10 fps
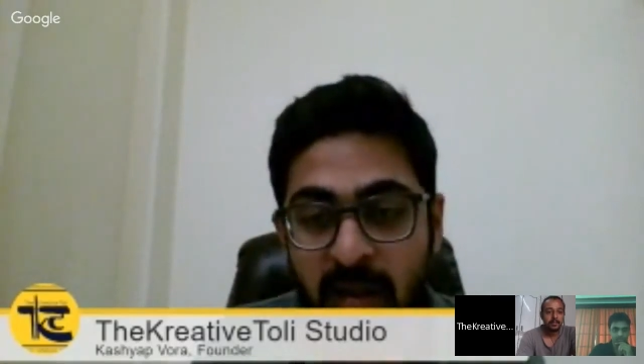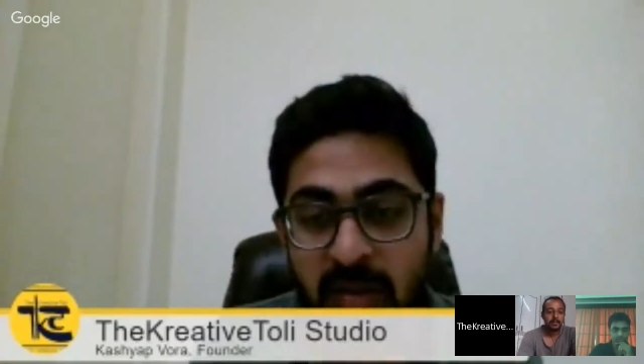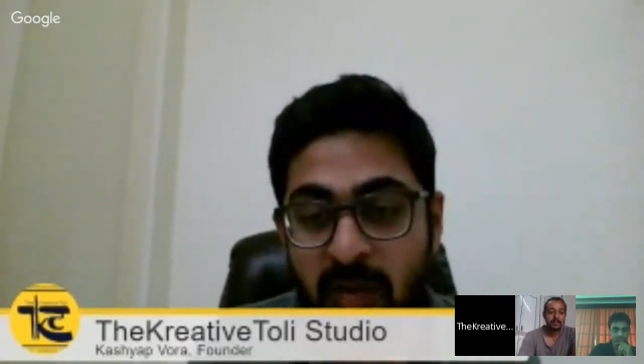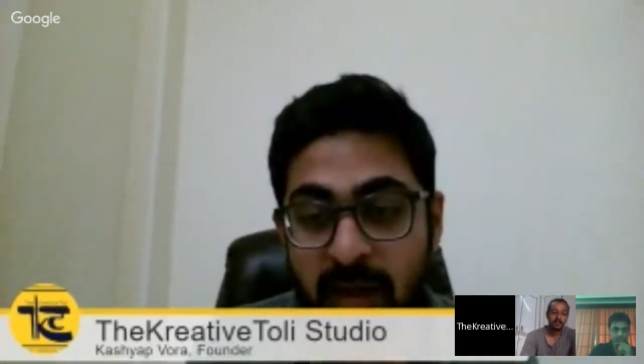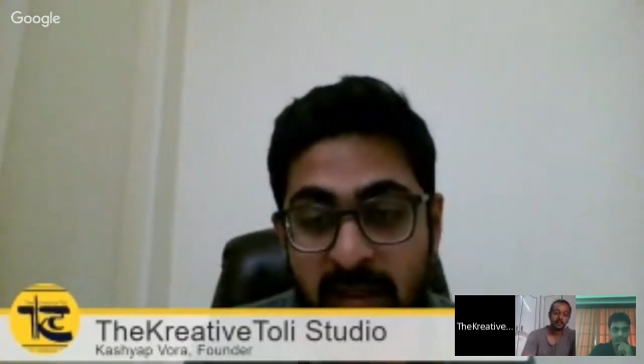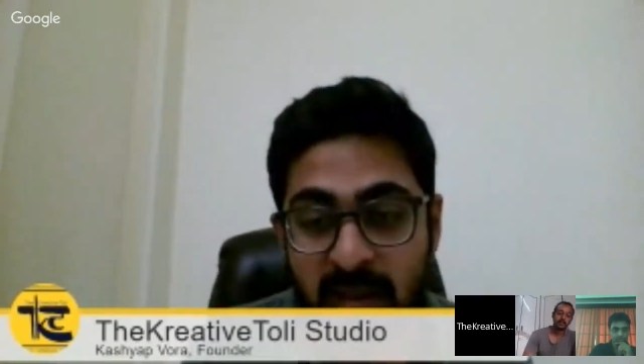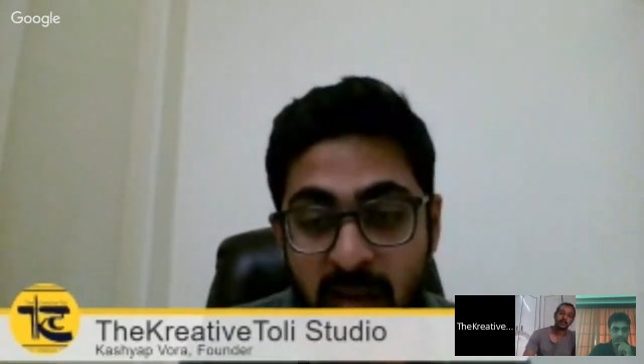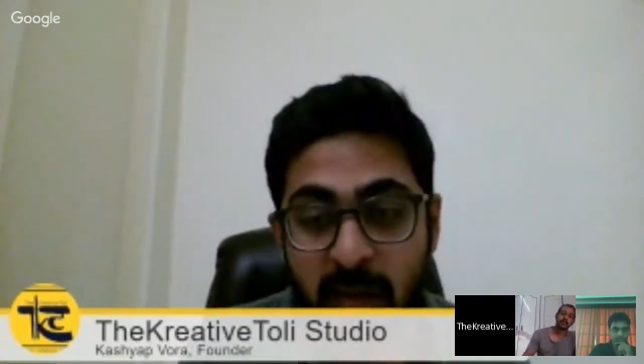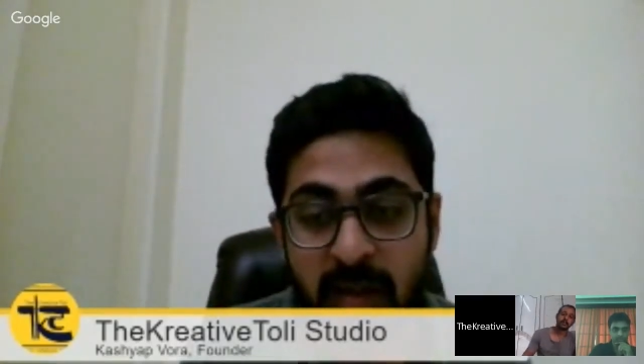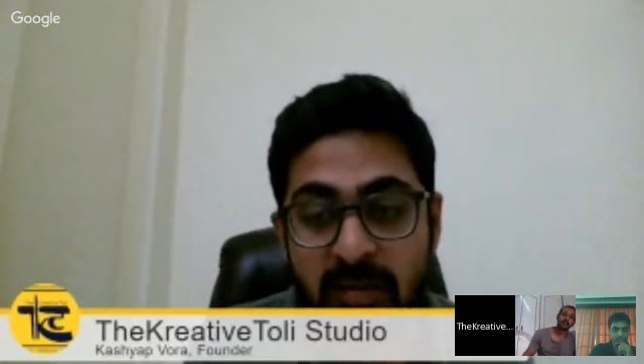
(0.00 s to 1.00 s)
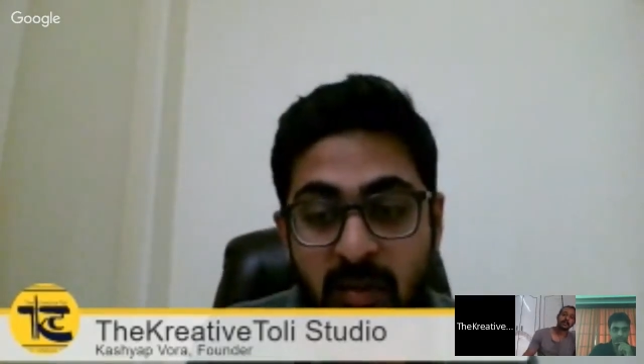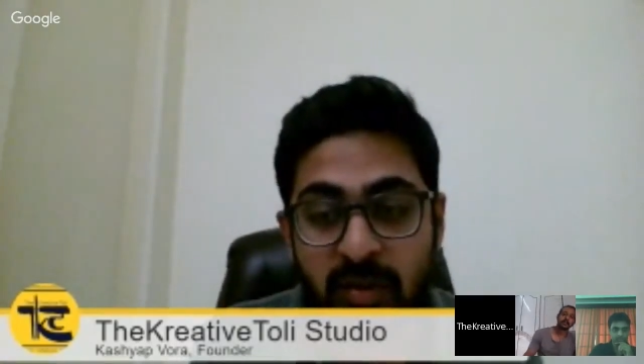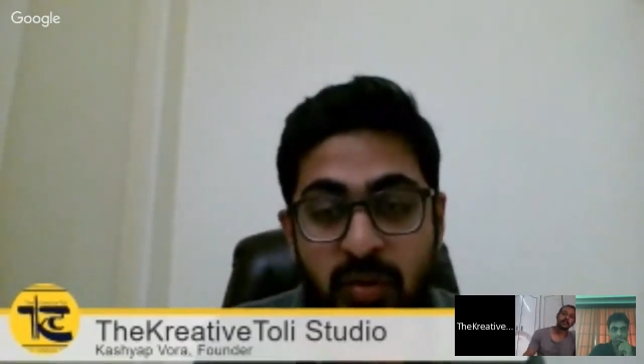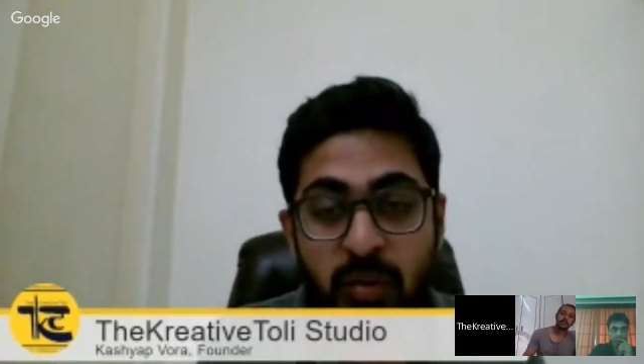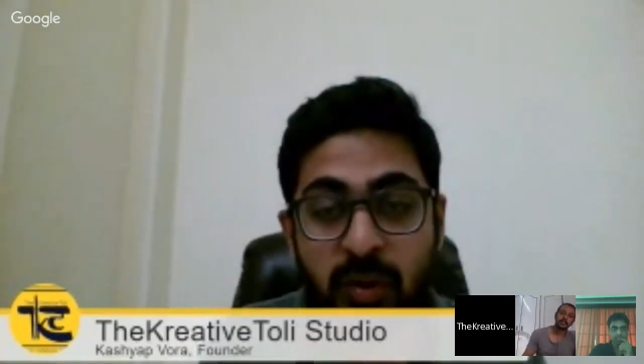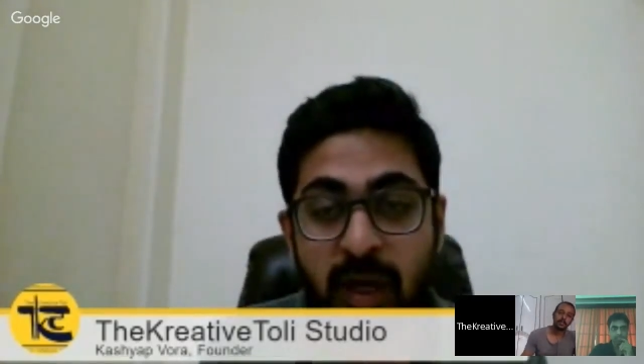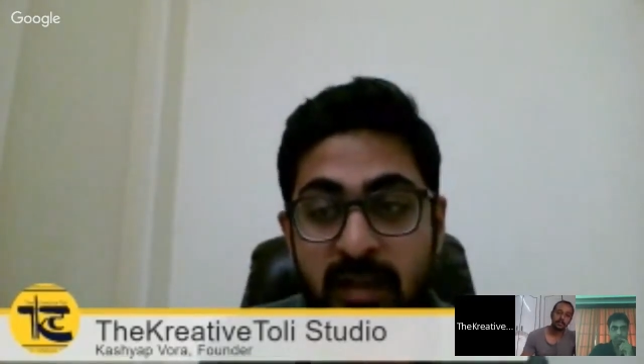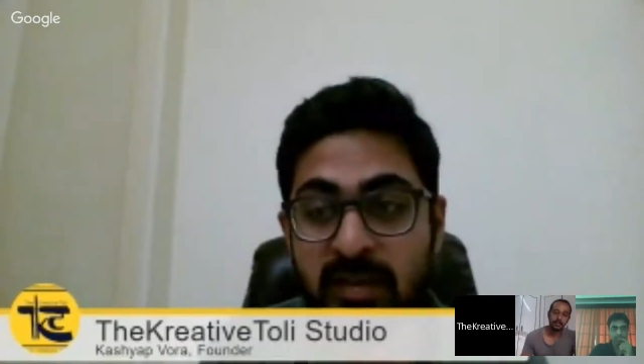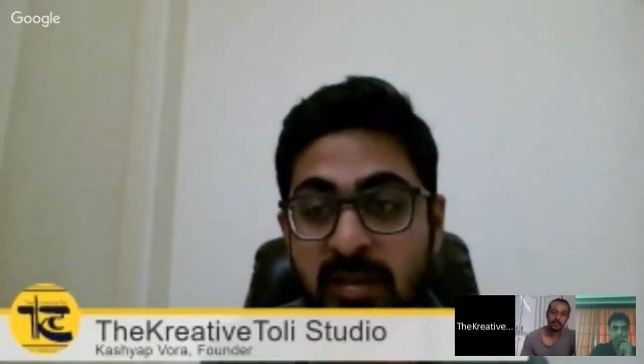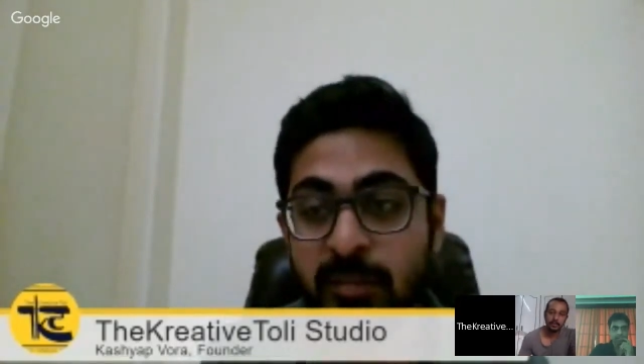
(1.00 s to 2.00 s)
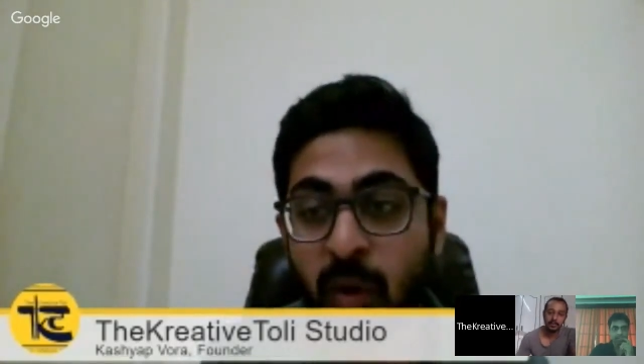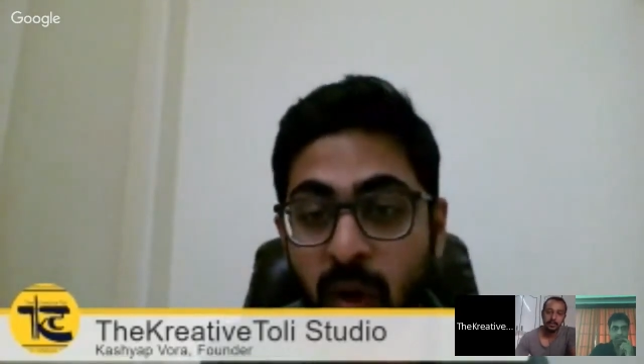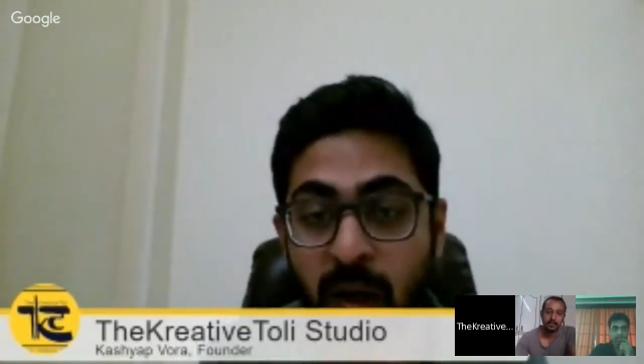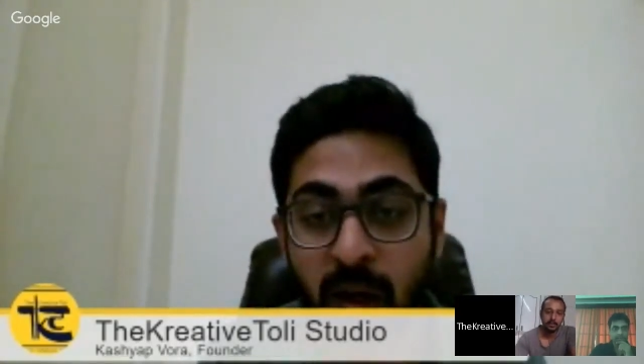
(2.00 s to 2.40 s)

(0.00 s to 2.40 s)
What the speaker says: So I guess Advait is going to show you guys a small